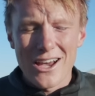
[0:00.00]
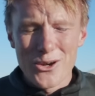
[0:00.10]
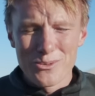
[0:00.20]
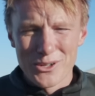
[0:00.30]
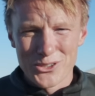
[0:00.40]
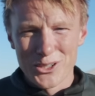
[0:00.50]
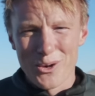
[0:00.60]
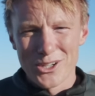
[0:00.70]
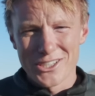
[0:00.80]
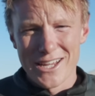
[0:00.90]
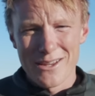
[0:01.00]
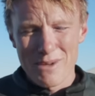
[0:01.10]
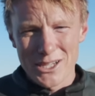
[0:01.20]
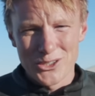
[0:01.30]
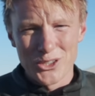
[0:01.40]
I hope you enjoyed watching it.
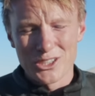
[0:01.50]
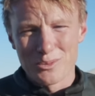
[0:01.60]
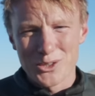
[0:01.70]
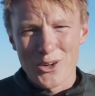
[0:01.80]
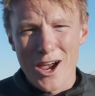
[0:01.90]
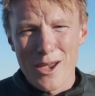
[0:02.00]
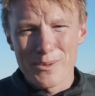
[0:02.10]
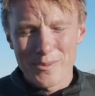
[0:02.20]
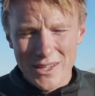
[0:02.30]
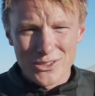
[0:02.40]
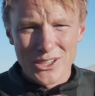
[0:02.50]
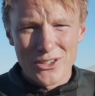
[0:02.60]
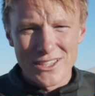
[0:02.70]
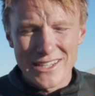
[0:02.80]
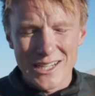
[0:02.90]
Make sure you subscribe, and I'll see you
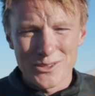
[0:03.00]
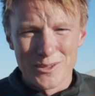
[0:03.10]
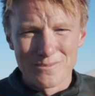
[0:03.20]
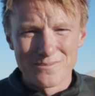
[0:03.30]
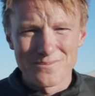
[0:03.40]
all in the next one.